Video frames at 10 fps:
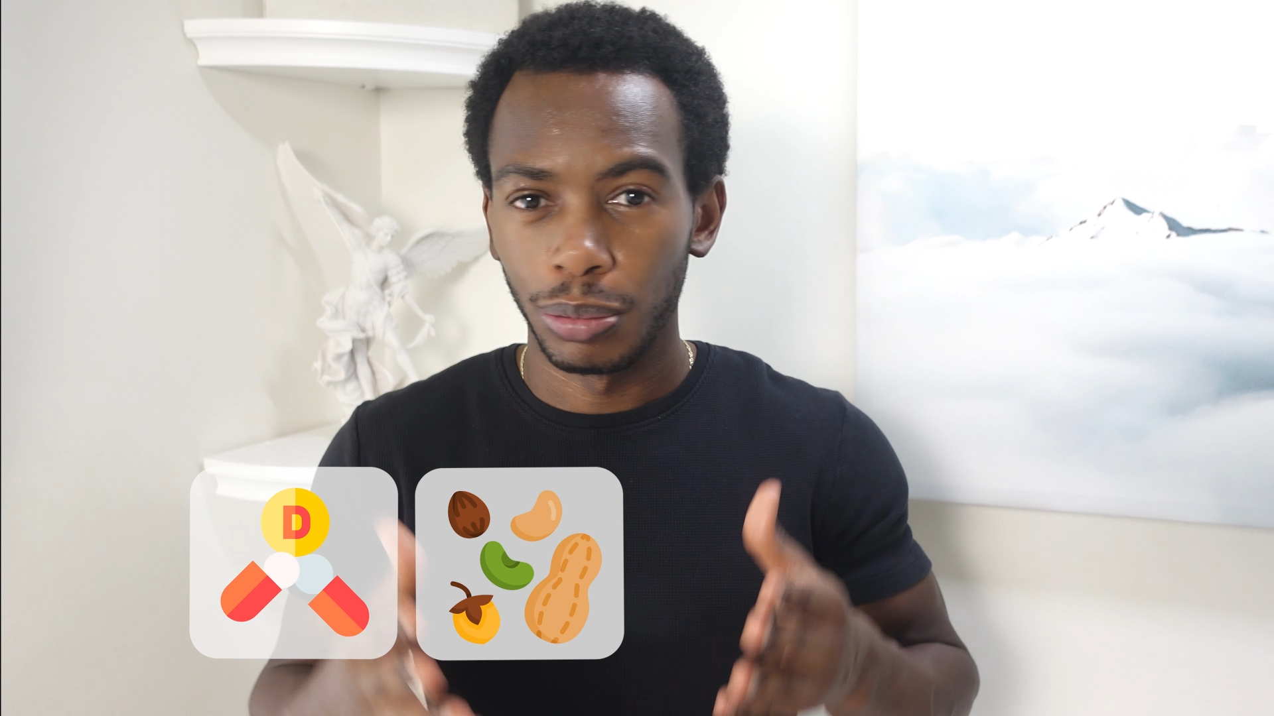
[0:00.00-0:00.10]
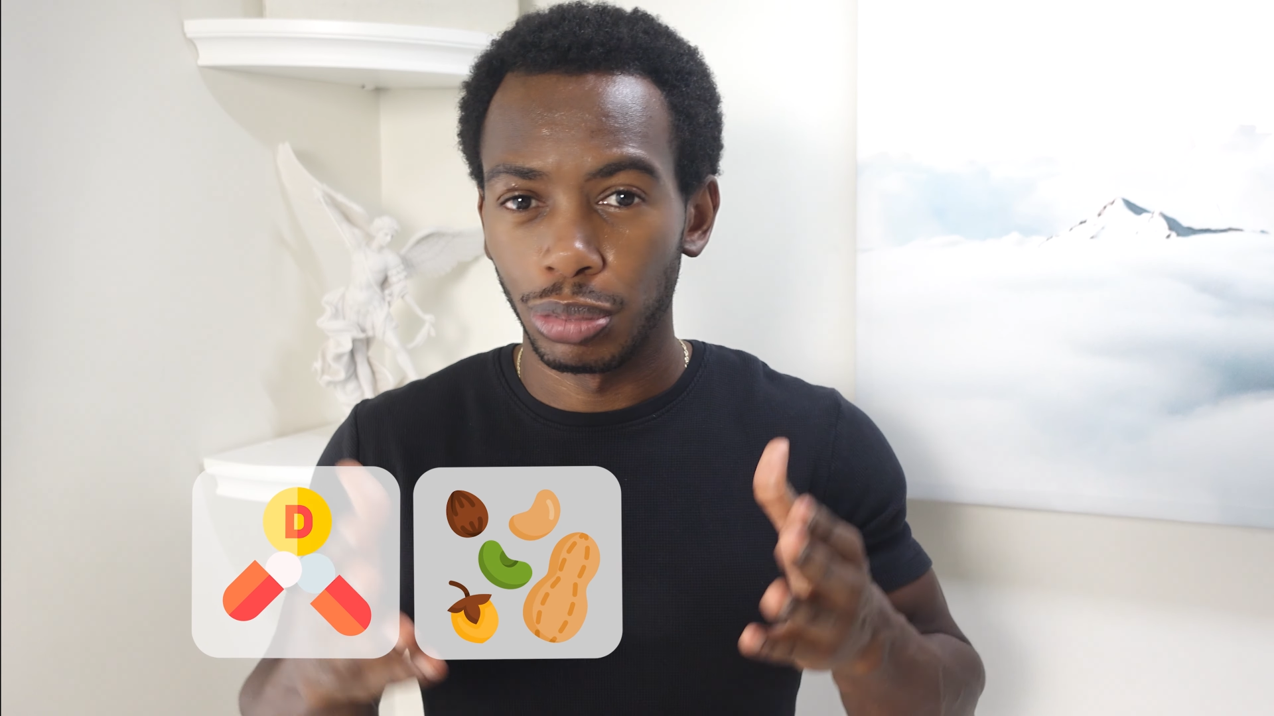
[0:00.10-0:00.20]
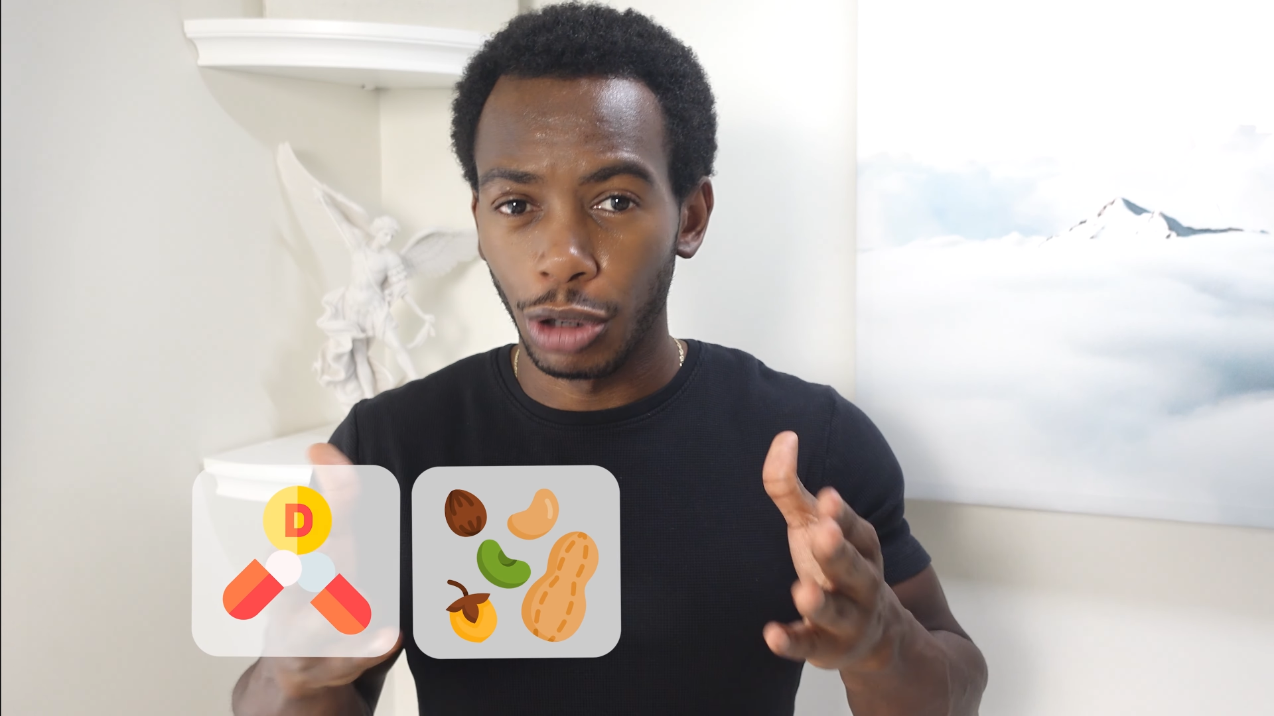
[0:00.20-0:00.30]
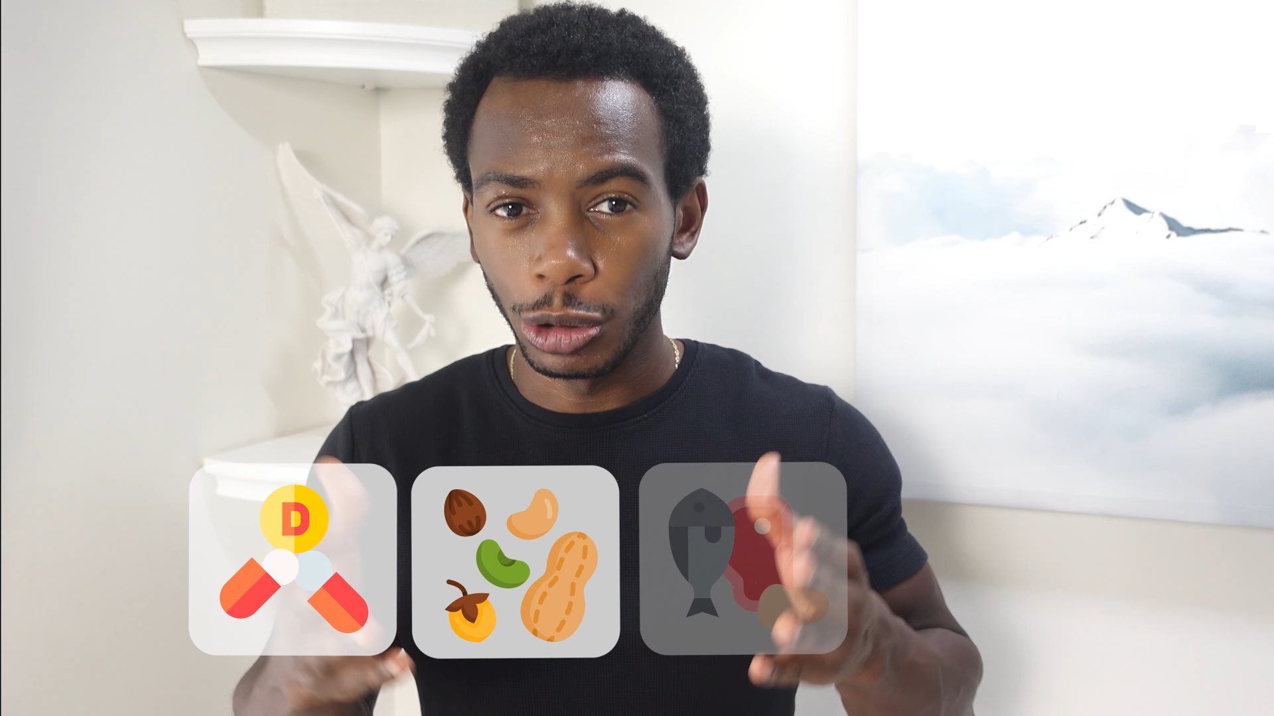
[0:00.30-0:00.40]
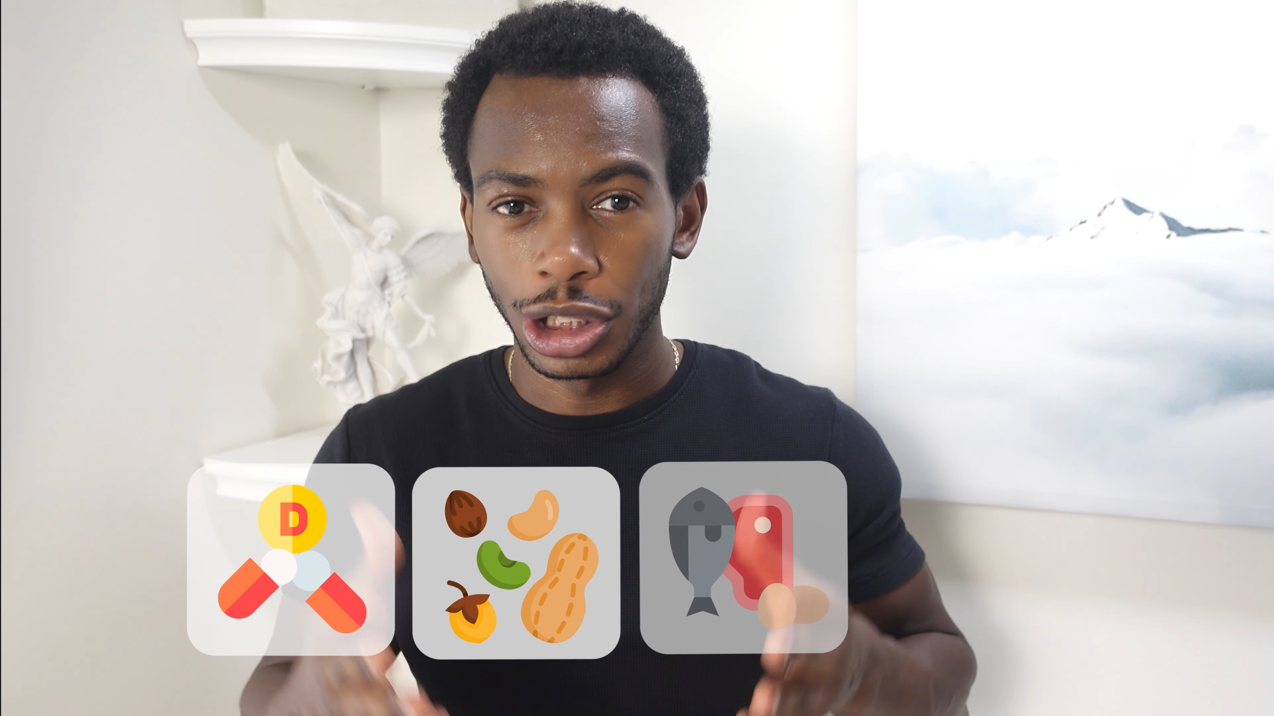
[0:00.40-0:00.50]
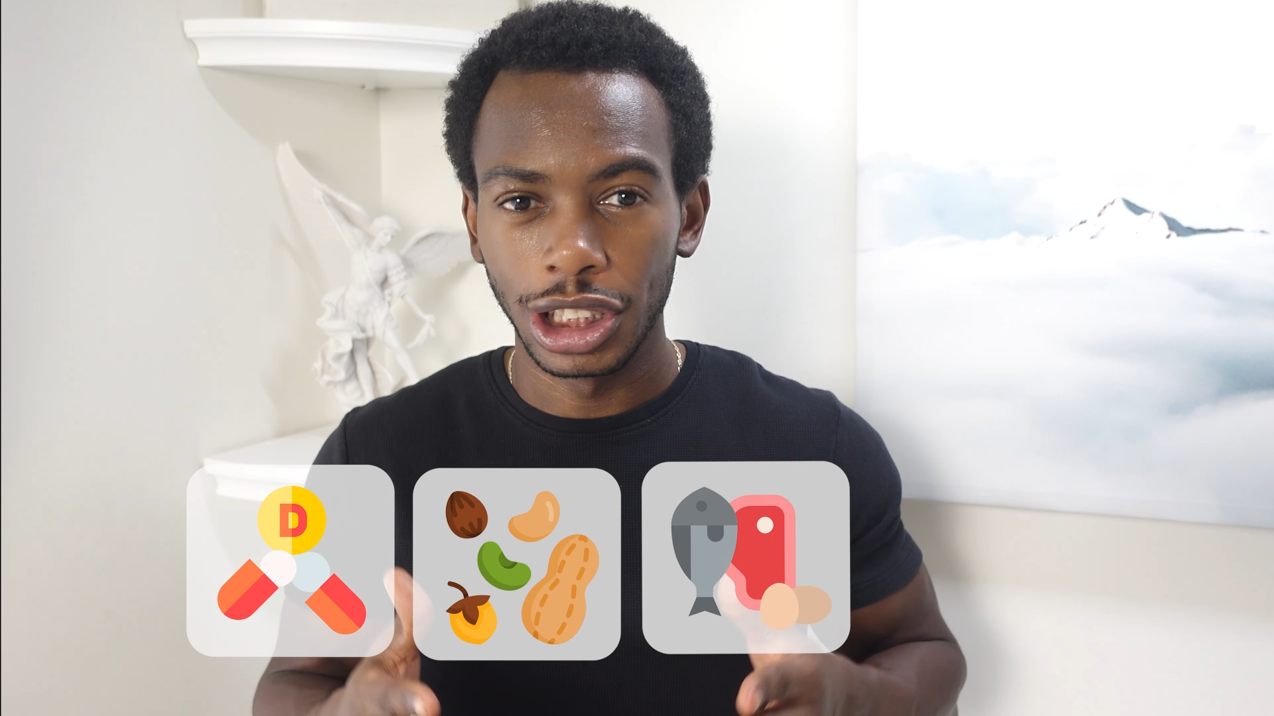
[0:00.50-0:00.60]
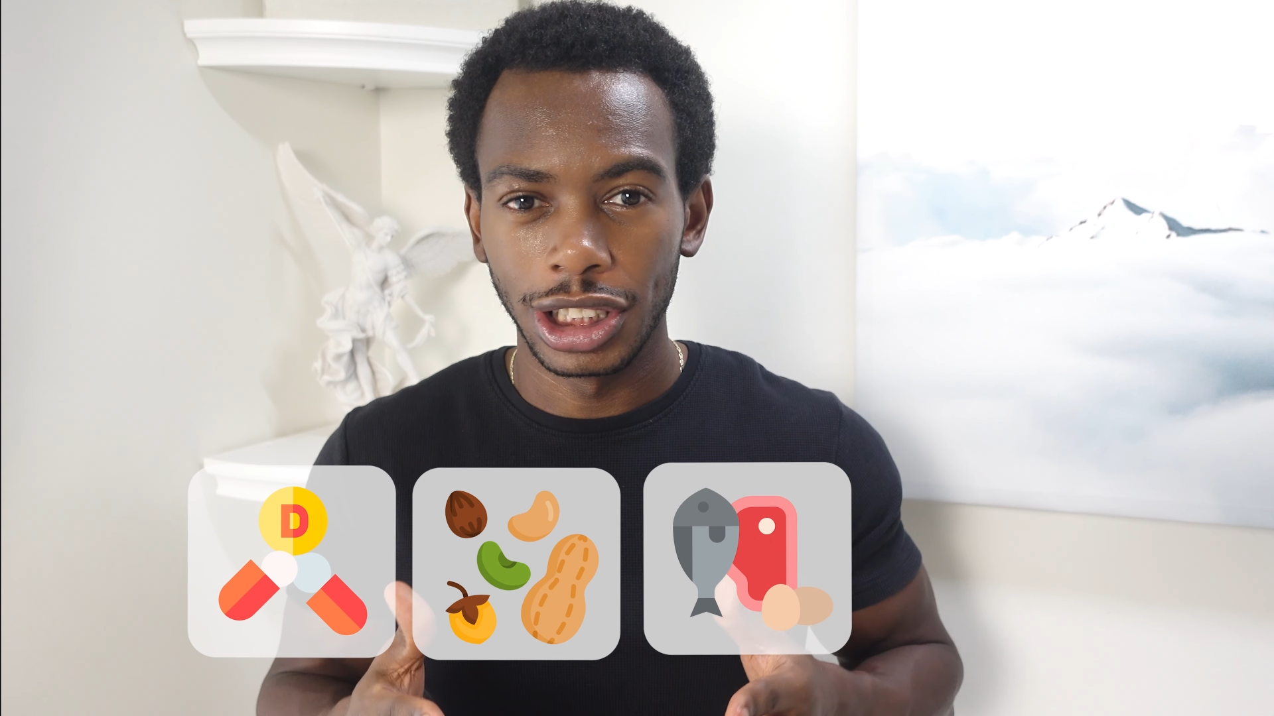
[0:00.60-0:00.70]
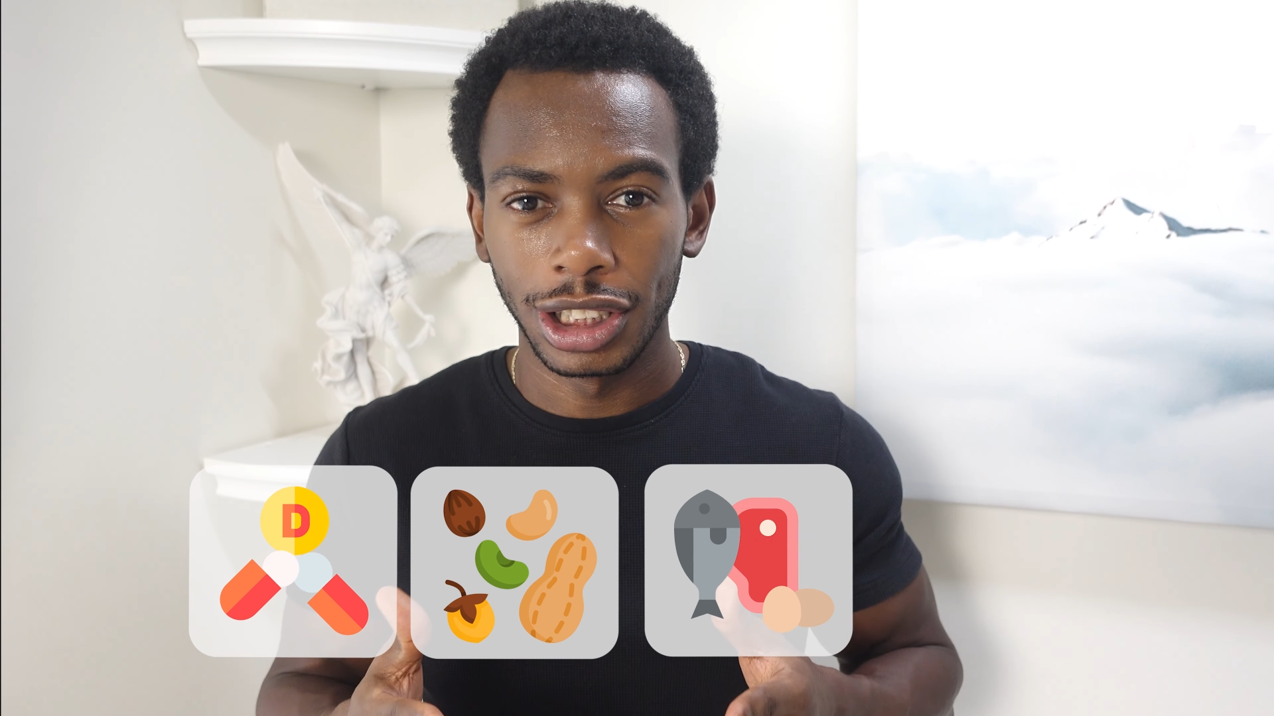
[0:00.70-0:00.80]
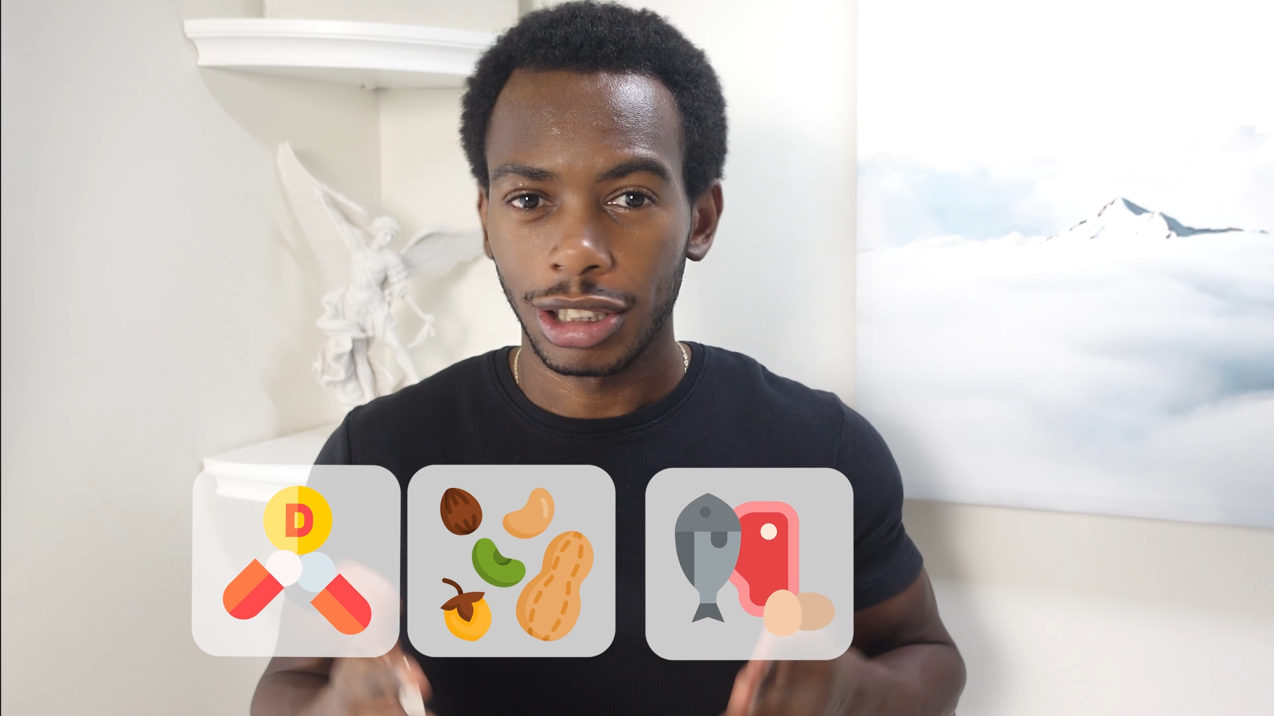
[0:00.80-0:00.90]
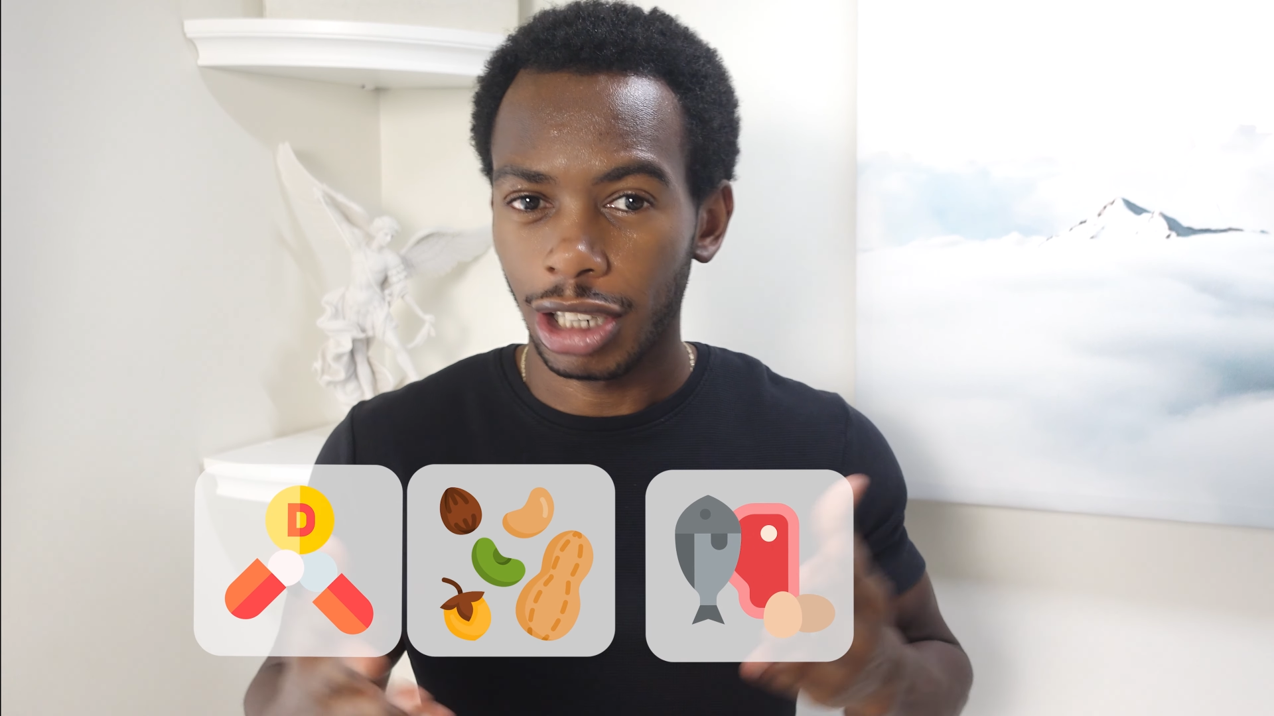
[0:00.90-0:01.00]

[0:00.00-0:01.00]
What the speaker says: protein,